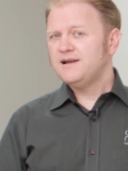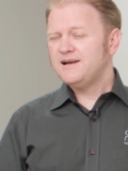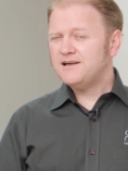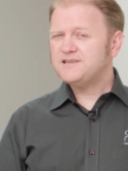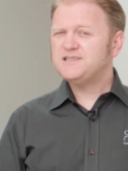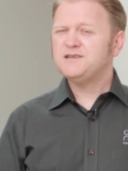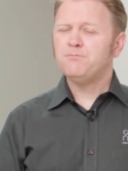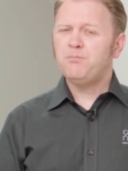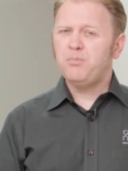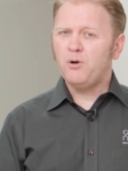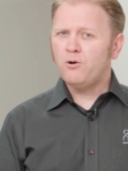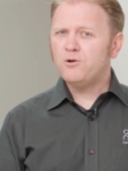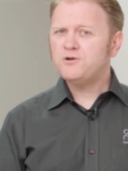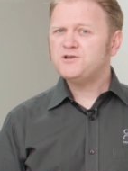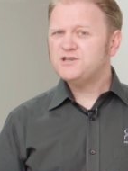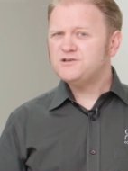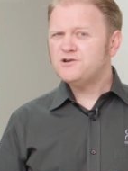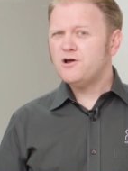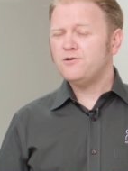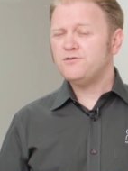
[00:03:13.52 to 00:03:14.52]
Now, it's important
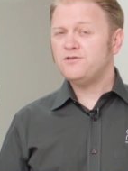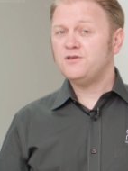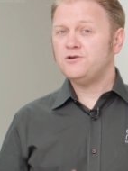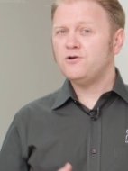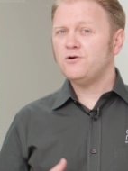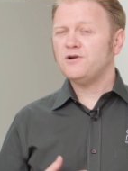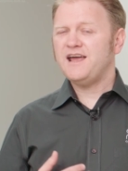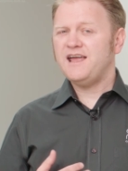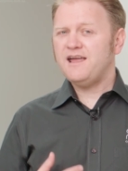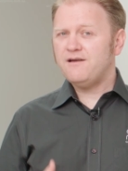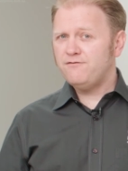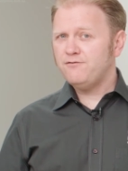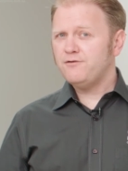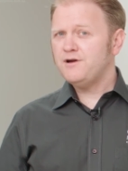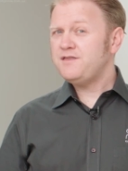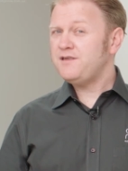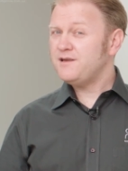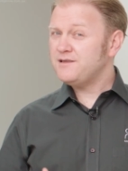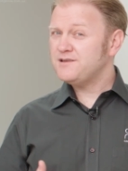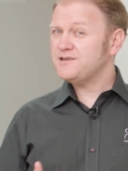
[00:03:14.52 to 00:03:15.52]
to note that not
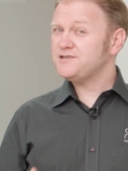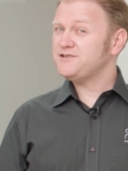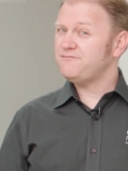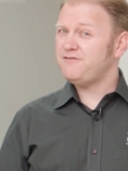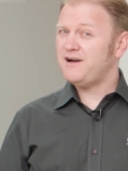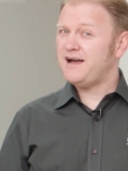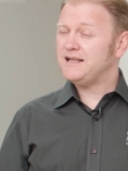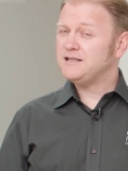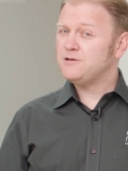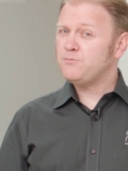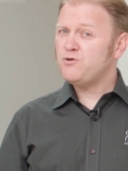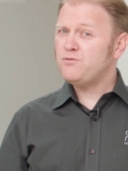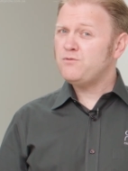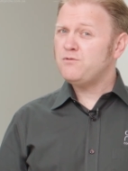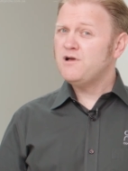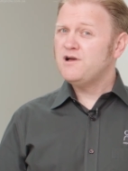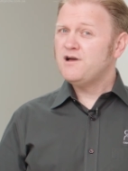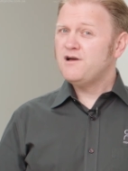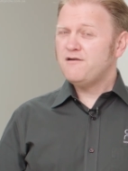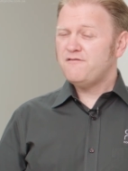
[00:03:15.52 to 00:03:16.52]
everything that's available
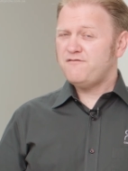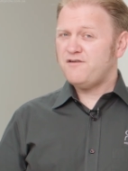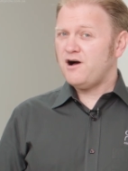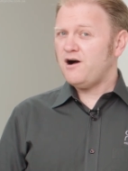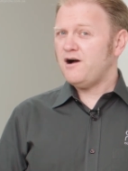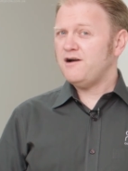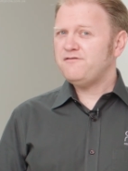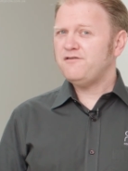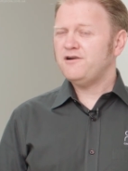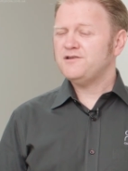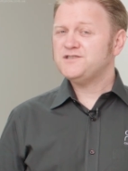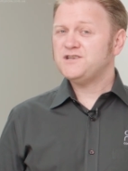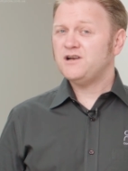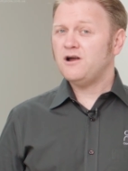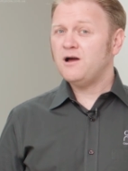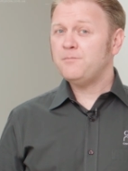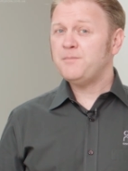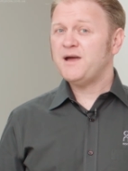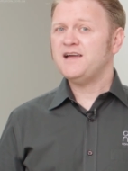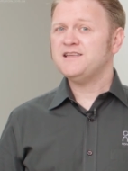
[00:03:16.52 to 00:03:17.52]
for iPhones and
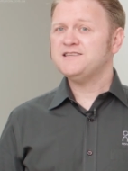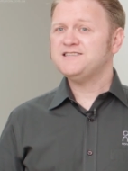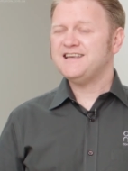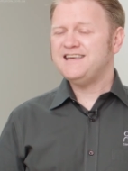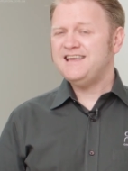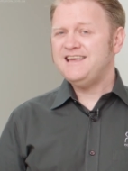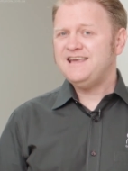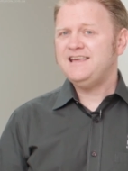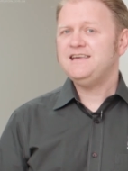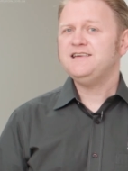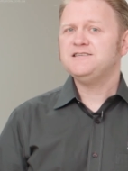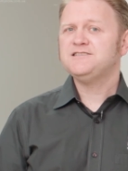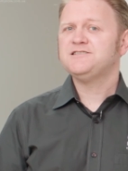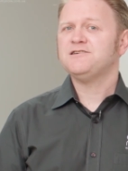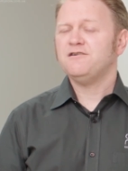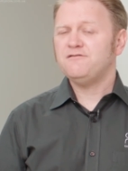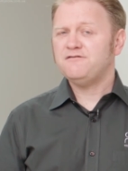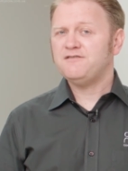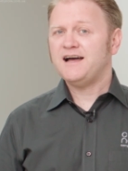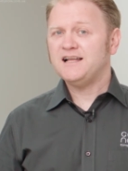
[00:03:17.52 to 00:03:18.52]
iPads
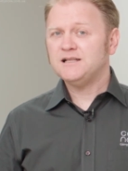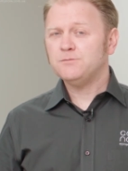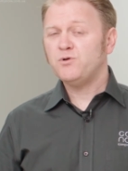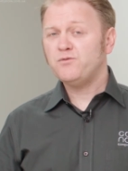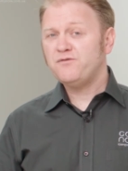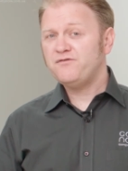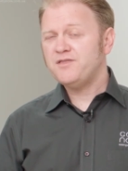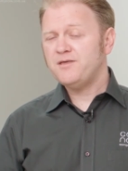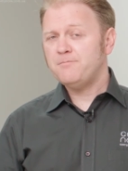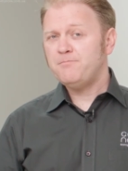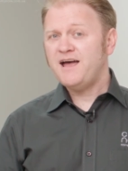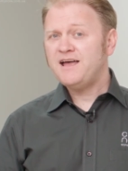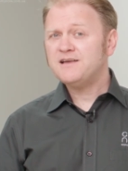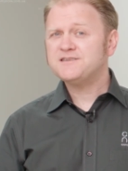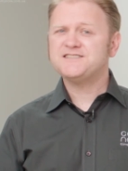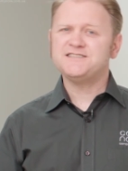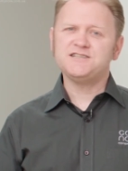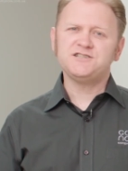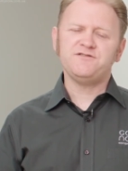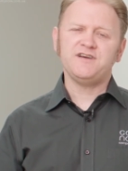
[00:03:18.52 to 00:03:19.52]
is available for the
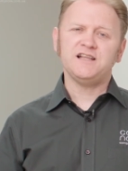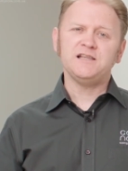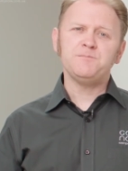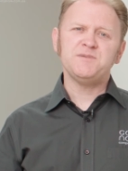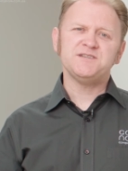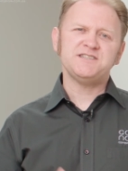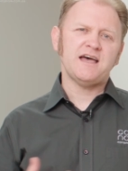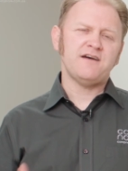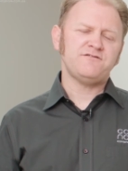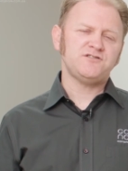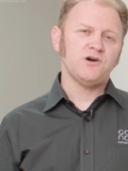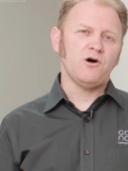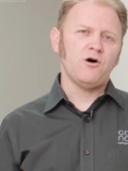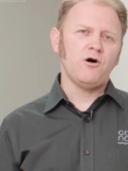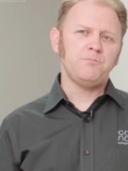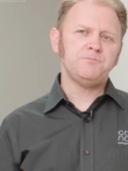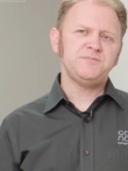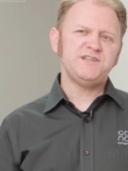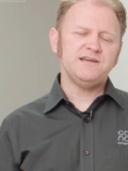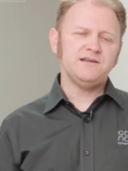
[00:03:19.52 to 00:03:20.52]
Macs. The developers have to
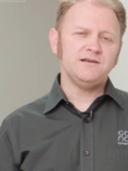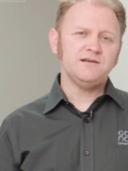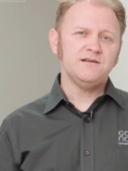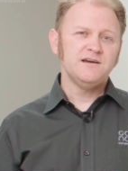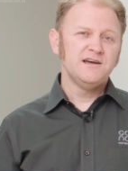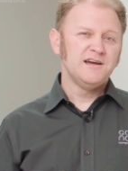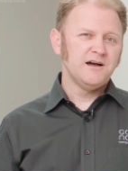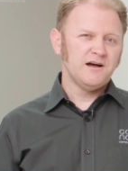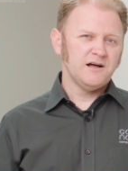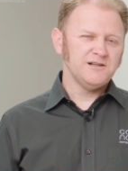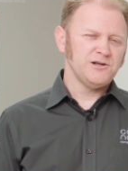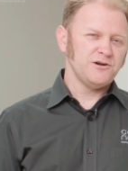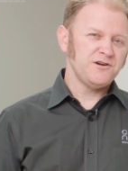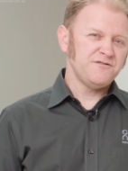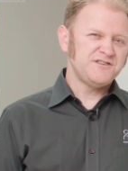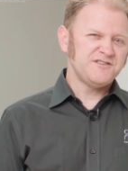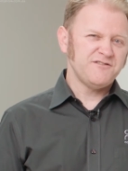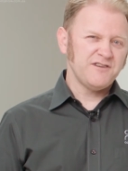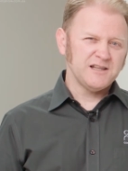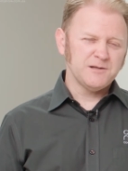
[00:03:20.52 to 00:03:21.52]
opt in. A lot
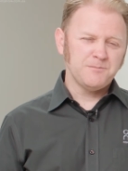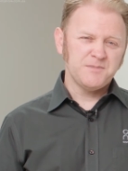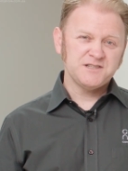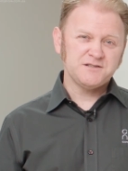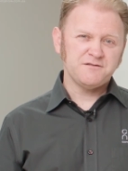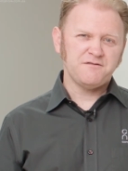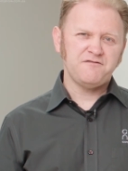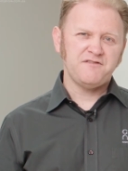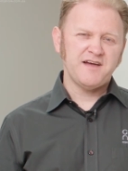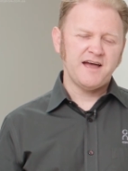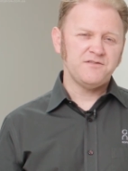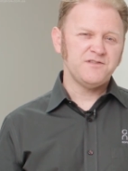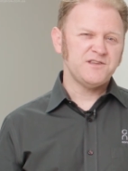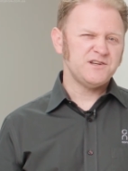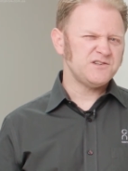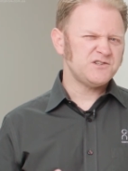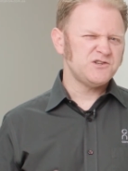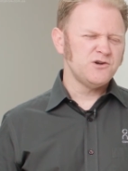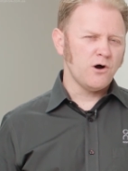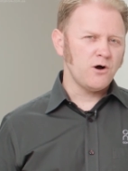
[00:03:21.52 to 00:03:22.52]
of developers have found that
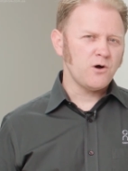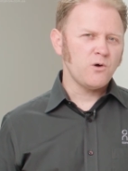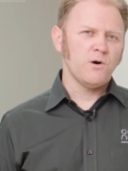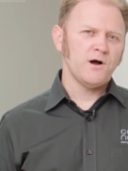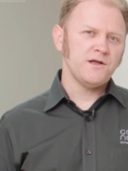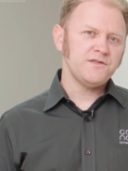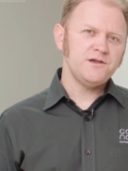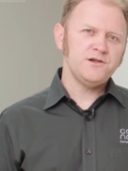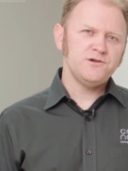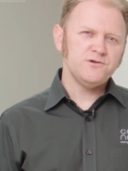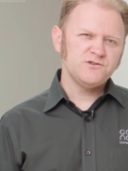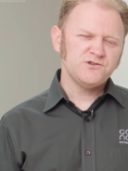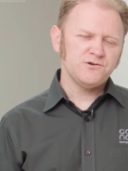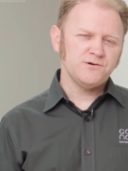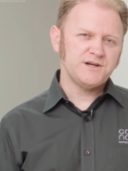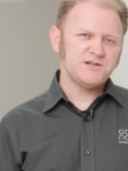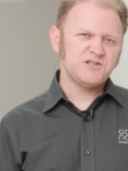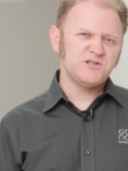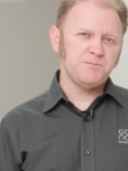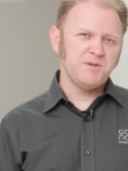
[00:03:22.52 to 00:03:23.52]
it's not quite the
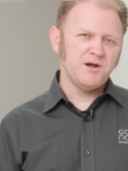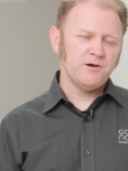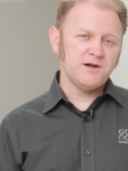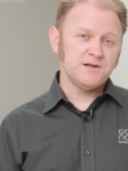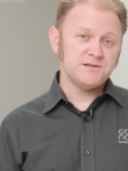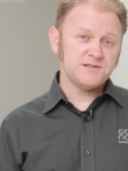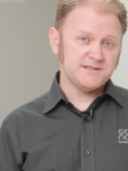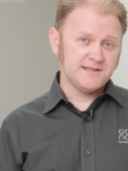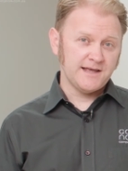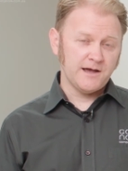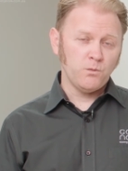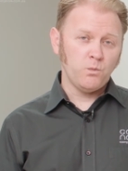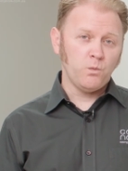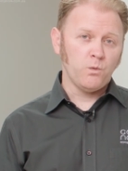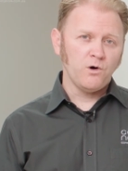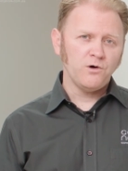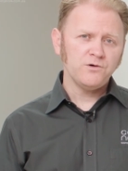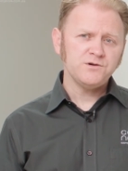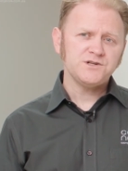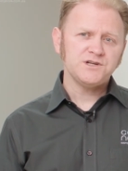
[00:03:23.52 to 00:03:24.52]
user experience they
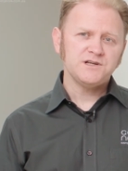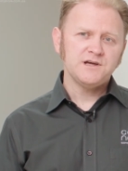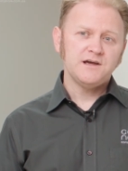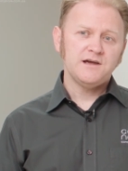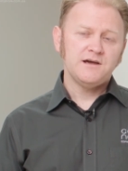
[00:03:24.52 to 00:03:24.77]
want.